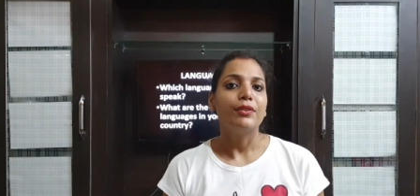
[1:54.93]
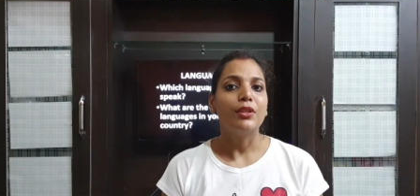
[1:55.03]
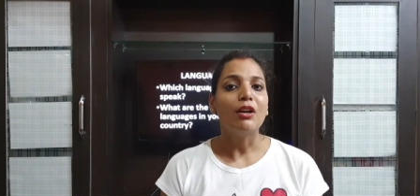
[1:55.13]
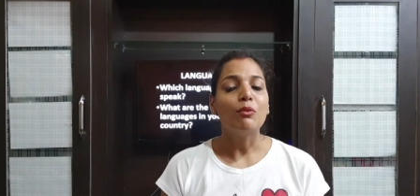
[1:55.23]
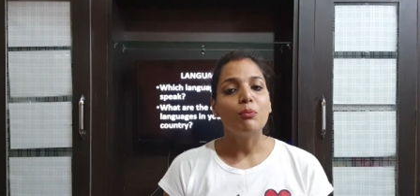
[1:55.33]

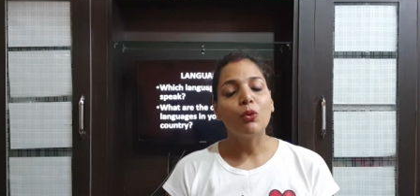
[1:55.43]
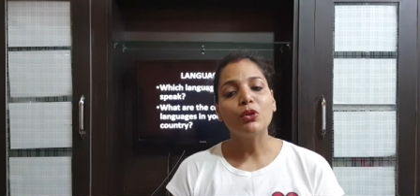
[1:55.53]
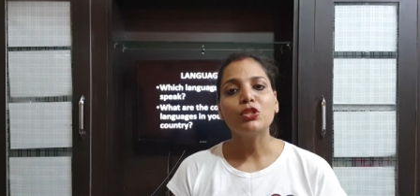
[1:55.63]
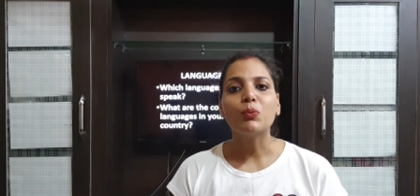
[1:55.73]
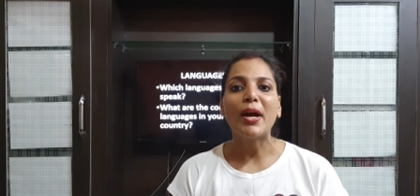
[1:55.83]
The
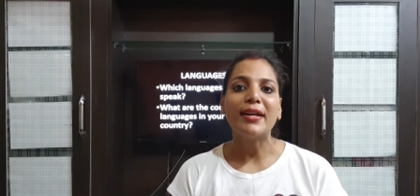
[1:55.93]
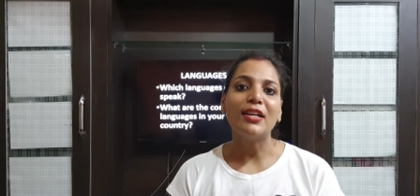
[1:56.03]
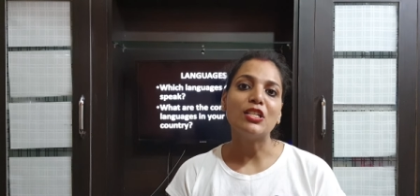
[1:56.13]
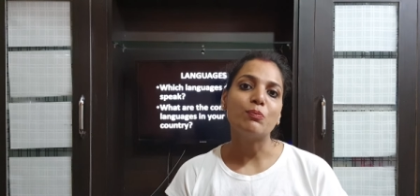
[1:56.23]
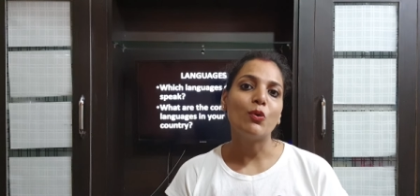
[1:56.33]
most
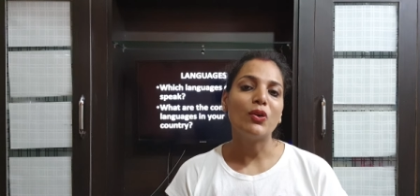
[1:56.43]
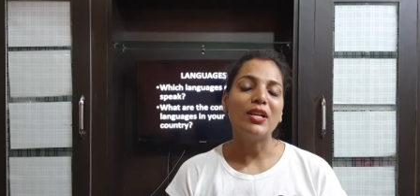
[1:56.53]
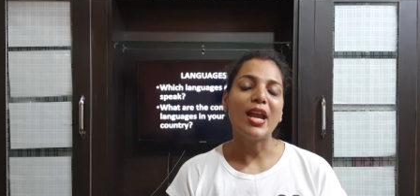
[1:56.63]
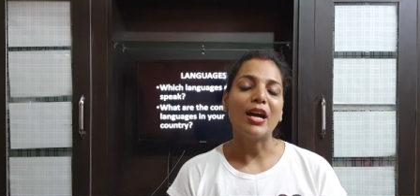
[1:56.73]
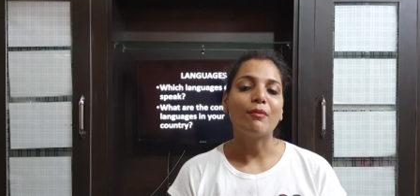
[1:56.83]
widely spoken
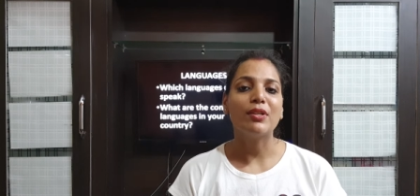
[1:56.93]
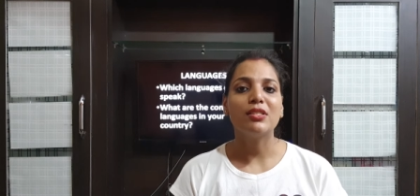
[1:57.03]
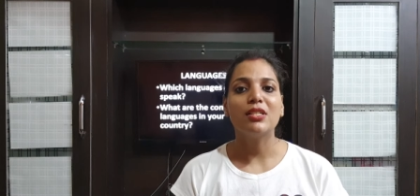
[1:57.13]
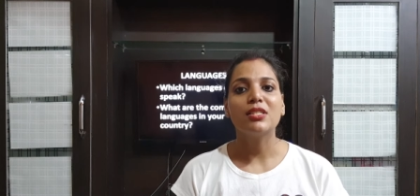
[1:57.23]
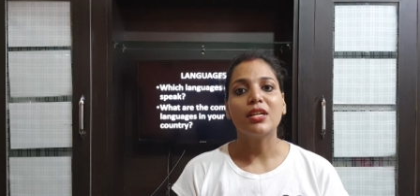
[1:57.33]

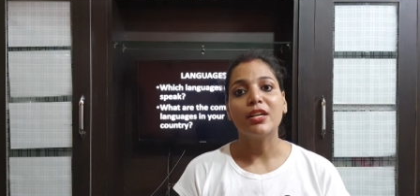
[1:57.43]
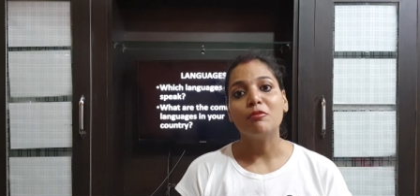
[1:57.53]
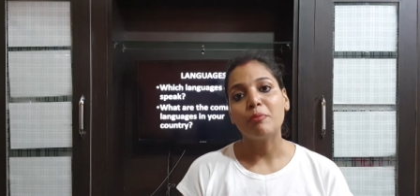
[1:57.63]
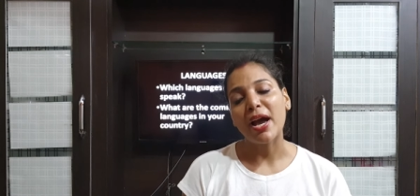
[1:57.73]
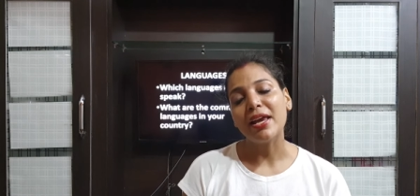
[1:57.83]
languages
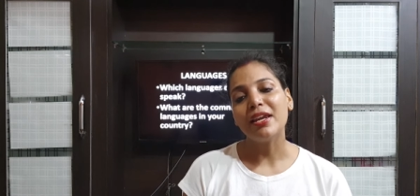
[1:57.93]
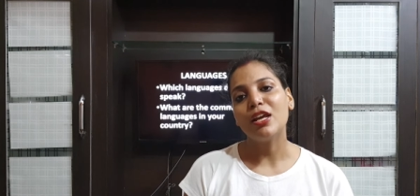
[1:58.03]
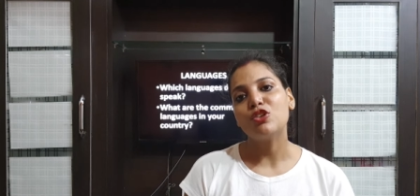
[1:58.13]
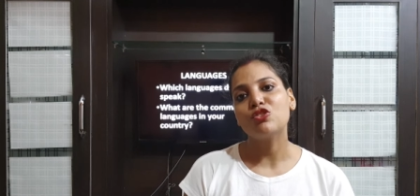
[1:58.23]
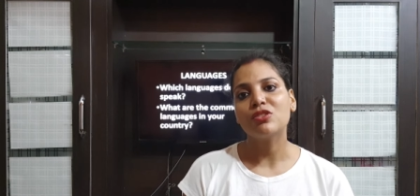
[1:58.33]
in my
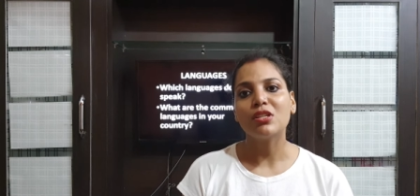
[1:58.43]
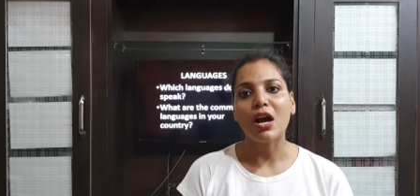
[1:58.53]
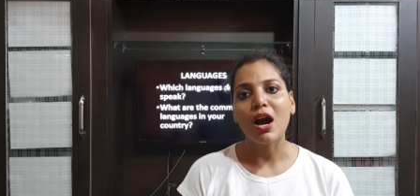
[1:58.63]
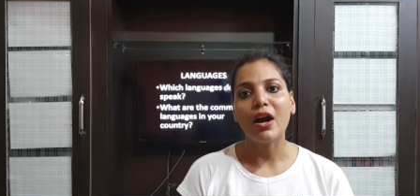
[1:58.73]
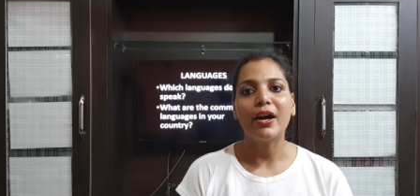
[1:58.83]
nation
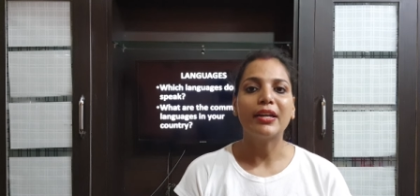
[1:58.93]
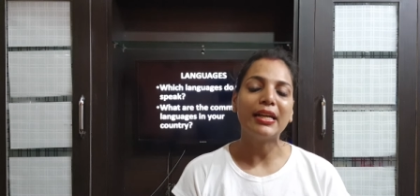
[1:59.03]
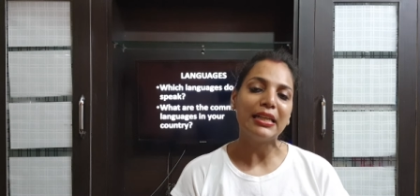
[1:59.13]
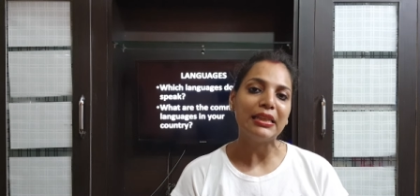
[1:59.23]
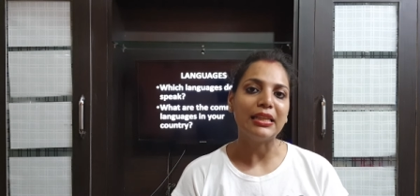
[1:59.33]
are
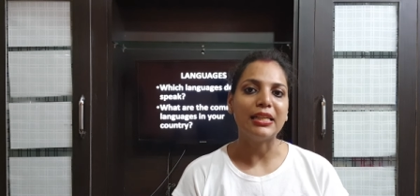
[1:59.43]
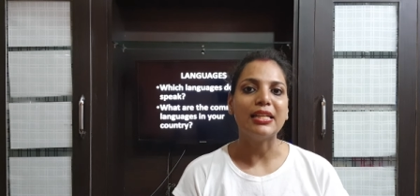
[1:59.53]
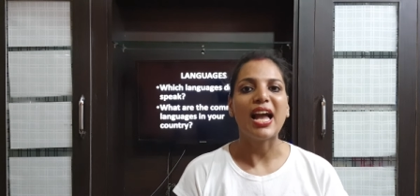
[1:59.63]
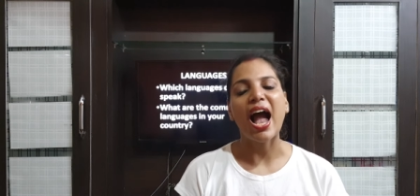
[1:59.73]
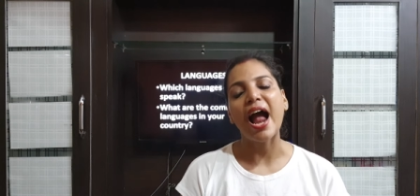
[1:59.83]

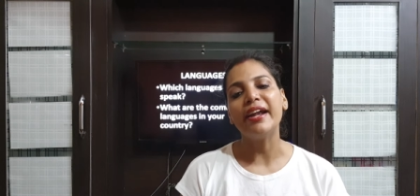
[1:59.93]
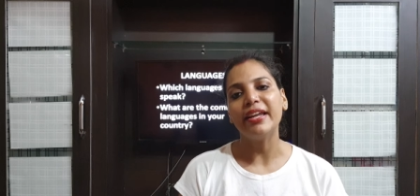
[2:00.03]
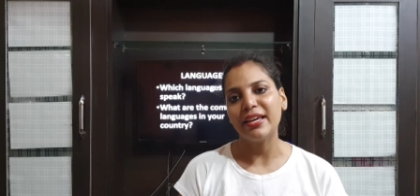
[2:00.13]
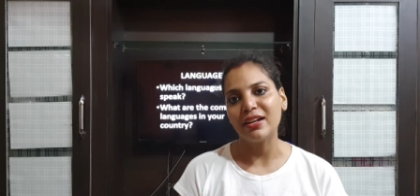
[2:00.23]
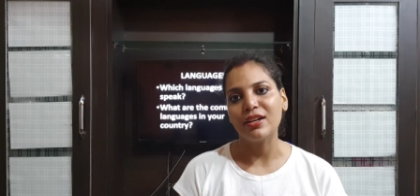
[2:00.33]
Hindi and
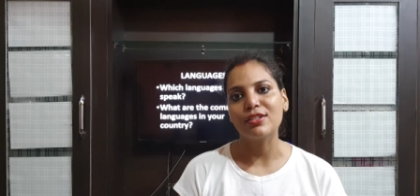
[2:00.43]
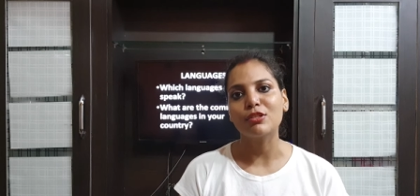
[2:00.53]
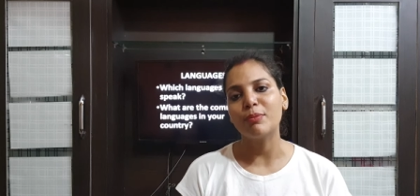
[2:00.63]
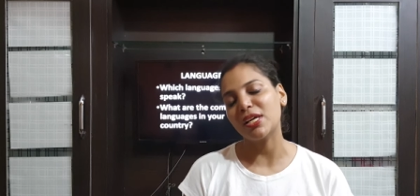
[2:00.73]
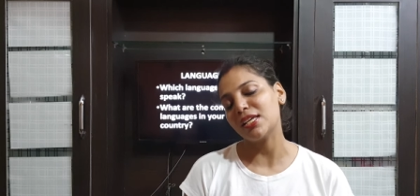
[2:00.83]
English
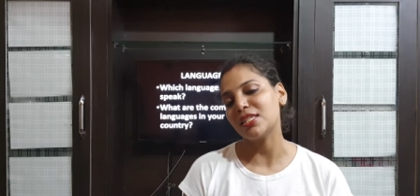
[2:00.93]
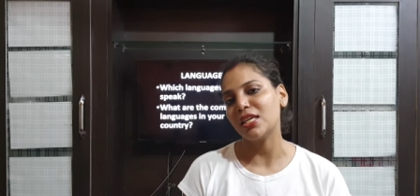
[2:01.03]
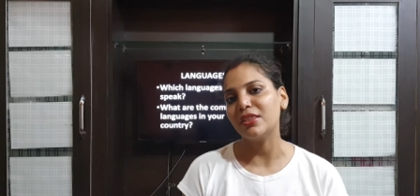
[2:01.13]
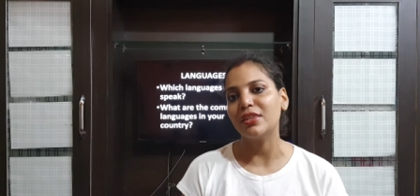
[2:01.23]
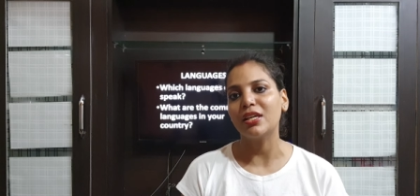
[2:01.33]
because
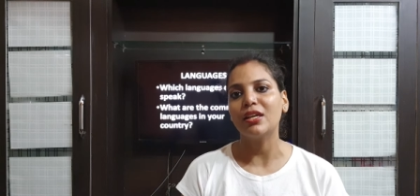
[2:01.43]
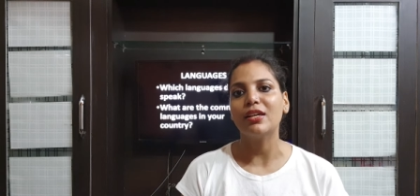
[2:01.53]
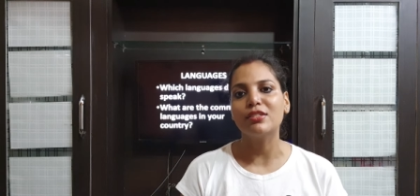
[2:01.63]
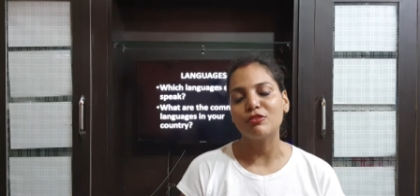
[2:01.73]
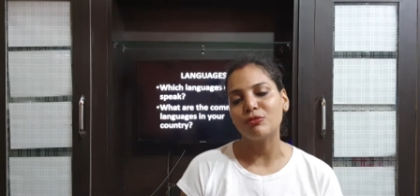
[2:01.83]
Hindi
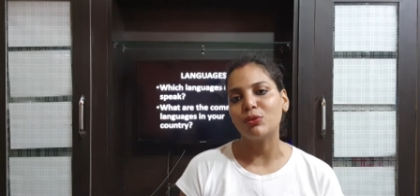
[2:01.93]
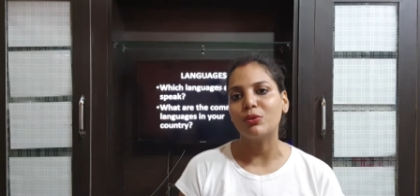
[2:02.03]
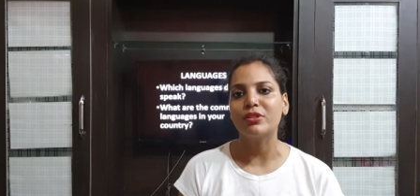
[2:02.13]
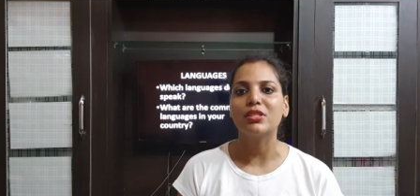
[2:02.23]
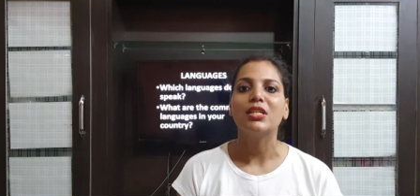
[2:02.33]
is of
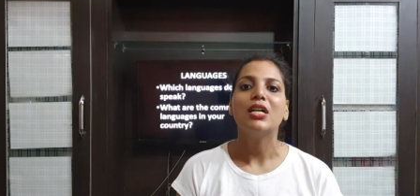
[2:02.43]
course